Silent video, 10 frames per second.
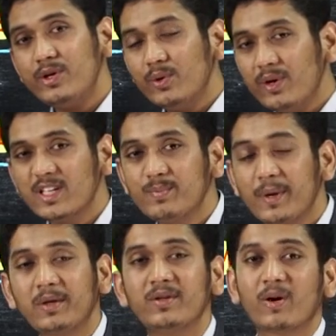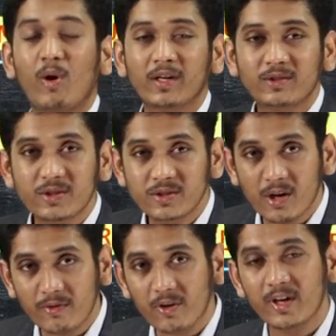due respect to the constitution
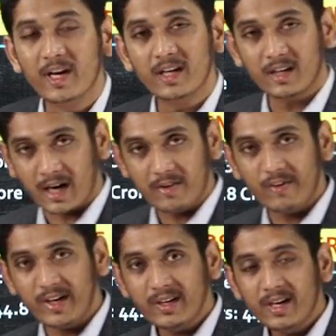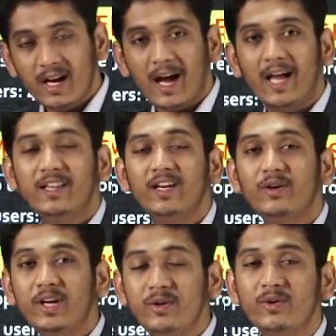of our country, and they
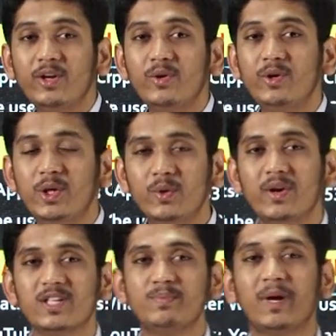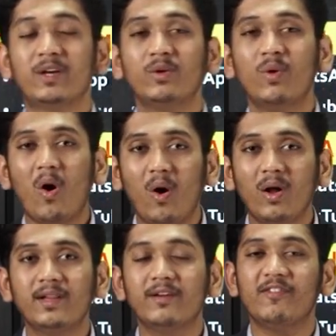need to give due respect to
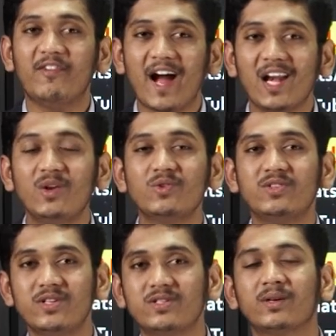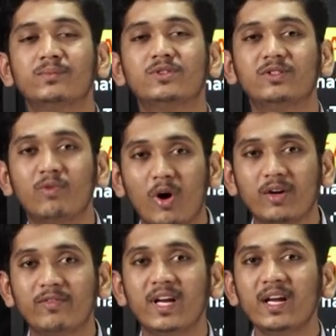all the value systems
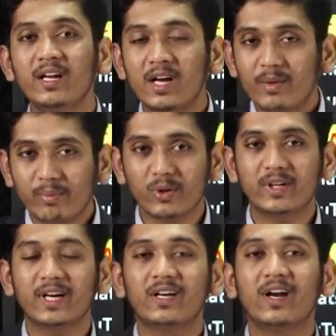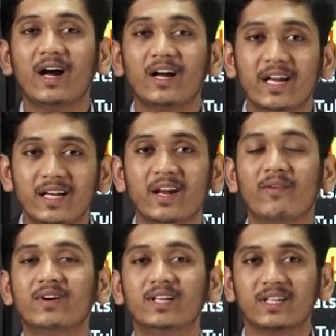what we protect in
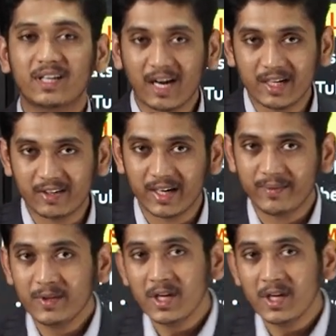our country.